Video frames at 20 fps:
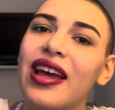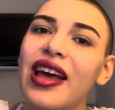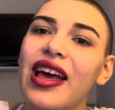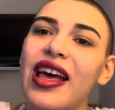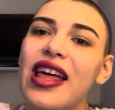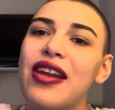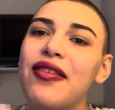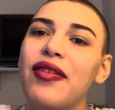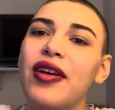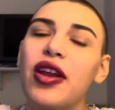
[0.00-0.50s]

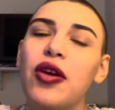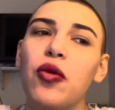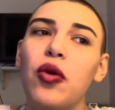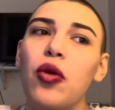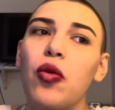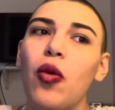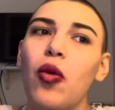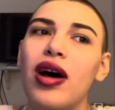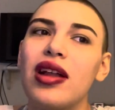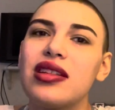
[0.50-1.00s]
And if
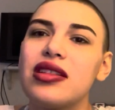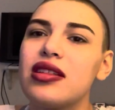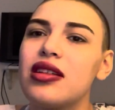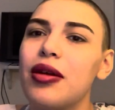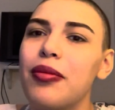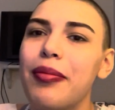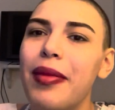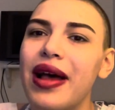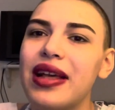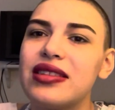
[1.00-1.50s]
anyone wants to
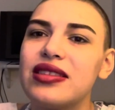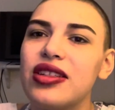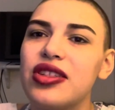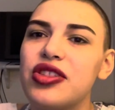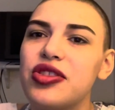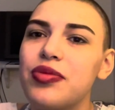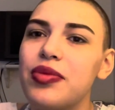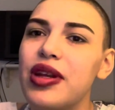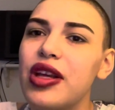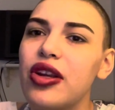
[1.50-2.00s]

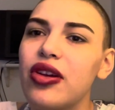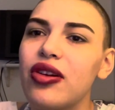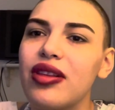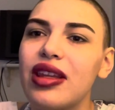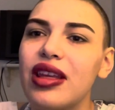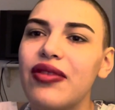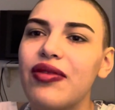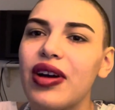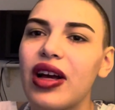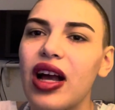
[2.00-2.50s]
message me or
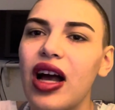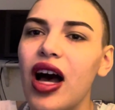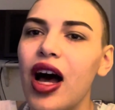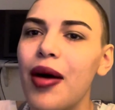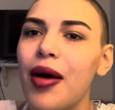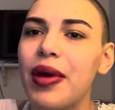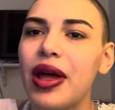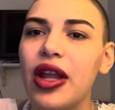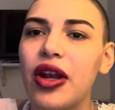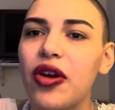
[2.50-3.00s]
leave a
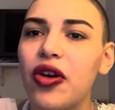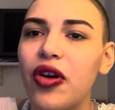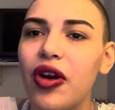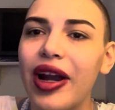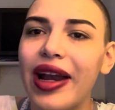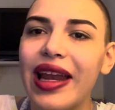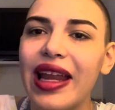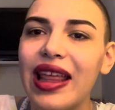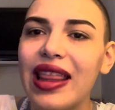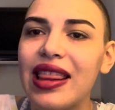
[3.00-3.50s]
comment or
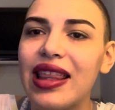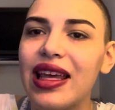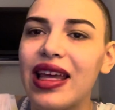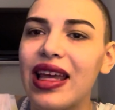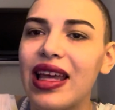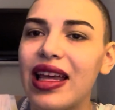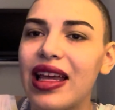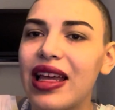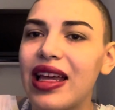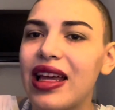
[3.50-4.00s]

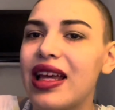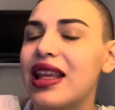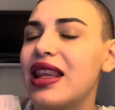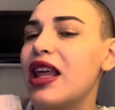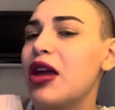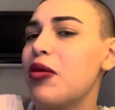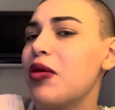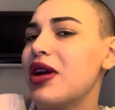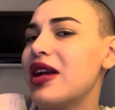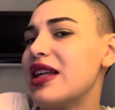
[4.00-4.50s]
anything, and they
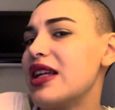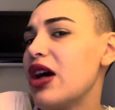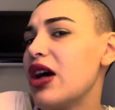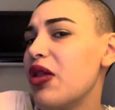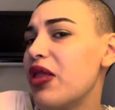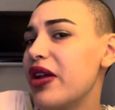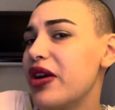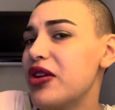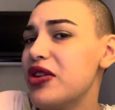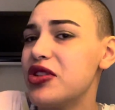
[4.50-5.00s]
want to tell
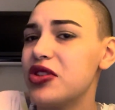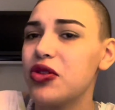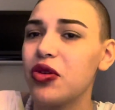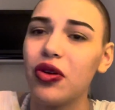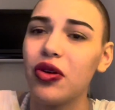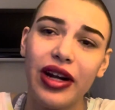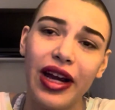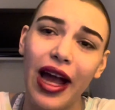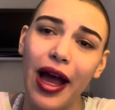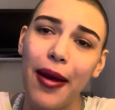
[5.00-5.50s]
their
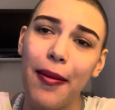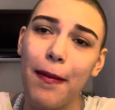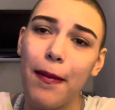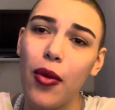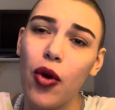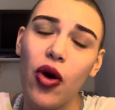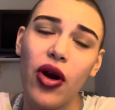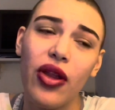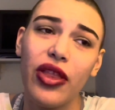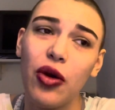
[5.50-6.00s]
story, I'm
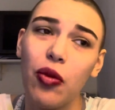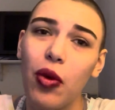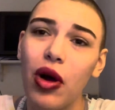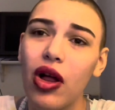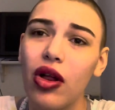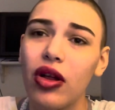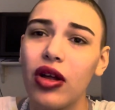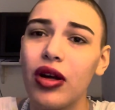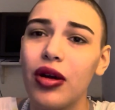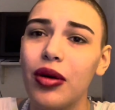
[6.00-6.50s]
more than
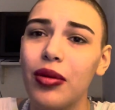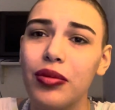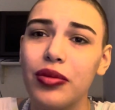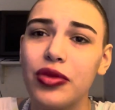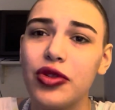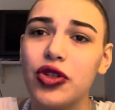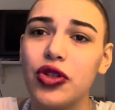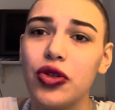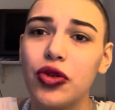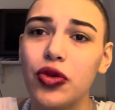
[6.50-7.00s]
welcome
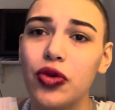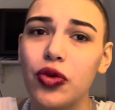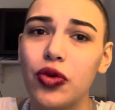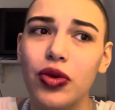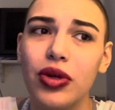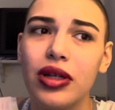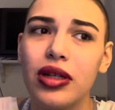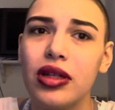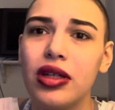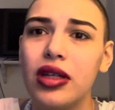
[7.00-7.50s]
to,
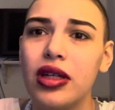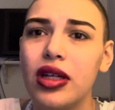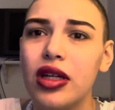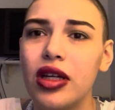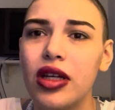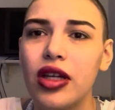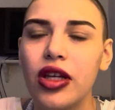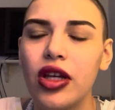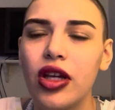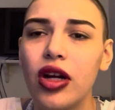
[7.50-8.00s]

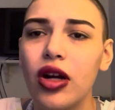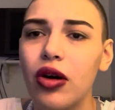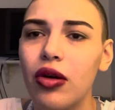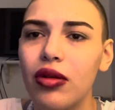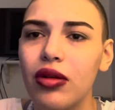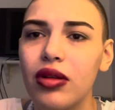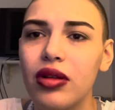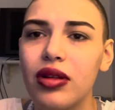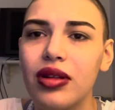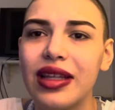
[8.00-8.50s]
you
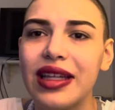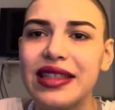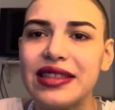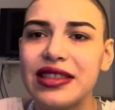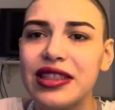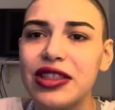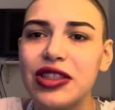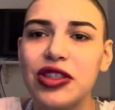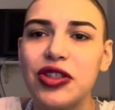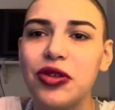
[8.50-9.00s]
know,
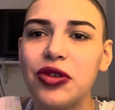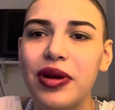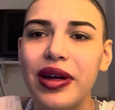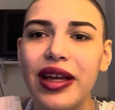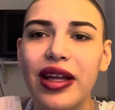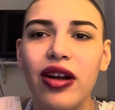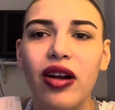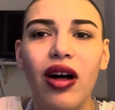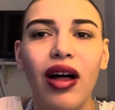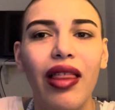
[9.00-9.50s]
listen to it
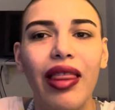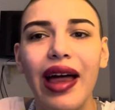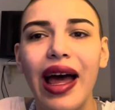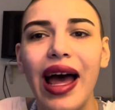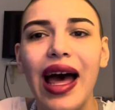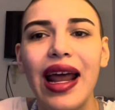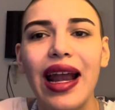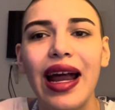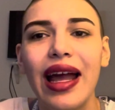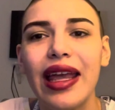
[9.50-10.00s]
and all
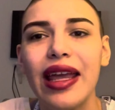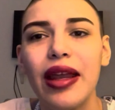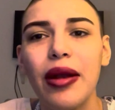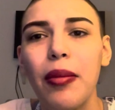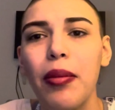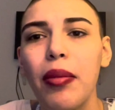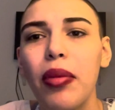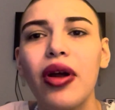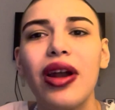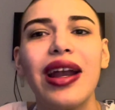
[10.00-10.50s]
that, and I can
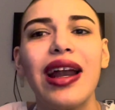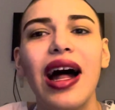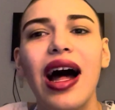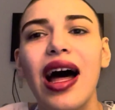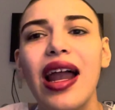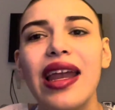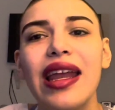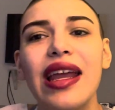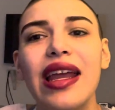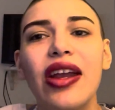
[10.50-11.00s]
put it
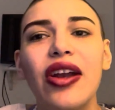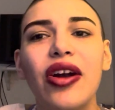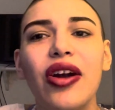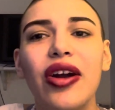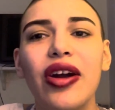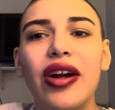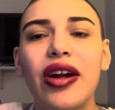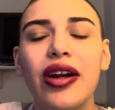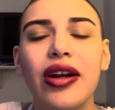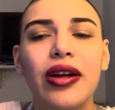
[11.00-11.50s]
on
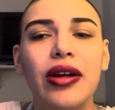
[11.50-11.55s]
here.